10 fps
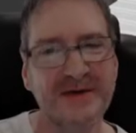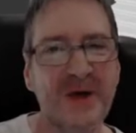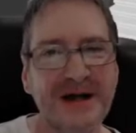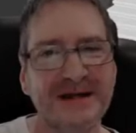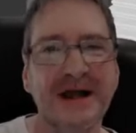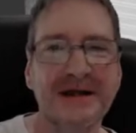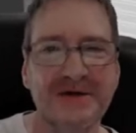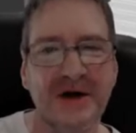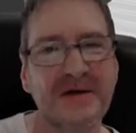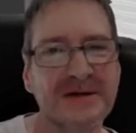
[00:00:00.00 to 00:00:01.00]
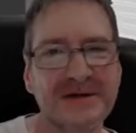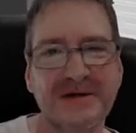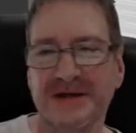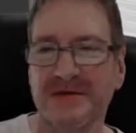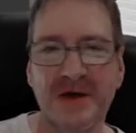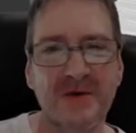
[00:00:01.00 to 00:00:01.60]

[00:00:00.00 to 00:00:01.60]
with as my daily drivers. You've seen